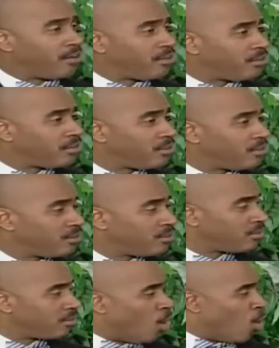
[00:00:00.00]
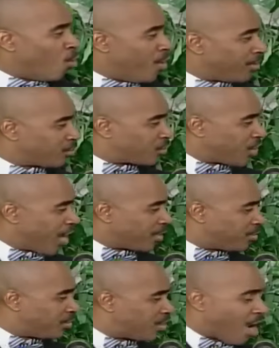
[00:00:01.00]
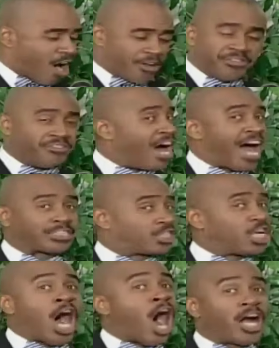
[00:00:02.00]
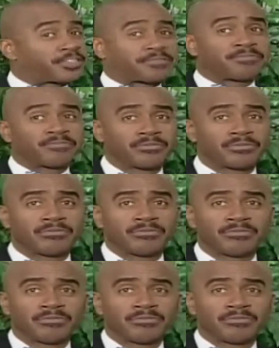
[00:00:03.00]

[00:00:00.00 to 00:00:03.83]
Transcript: Amen. Glory to God, not God. Not God.